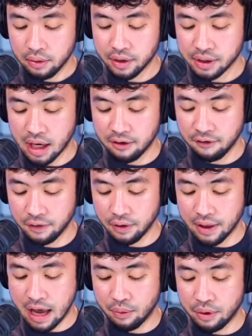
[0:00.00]
Let's kind of
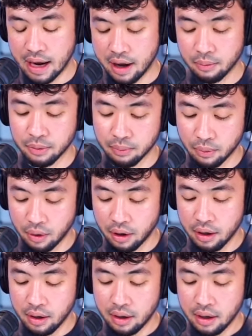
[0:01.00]
fill that one out a bit
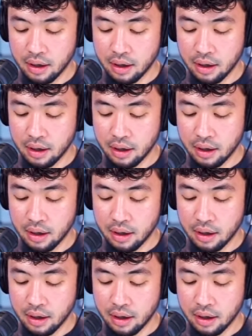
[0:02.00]
more.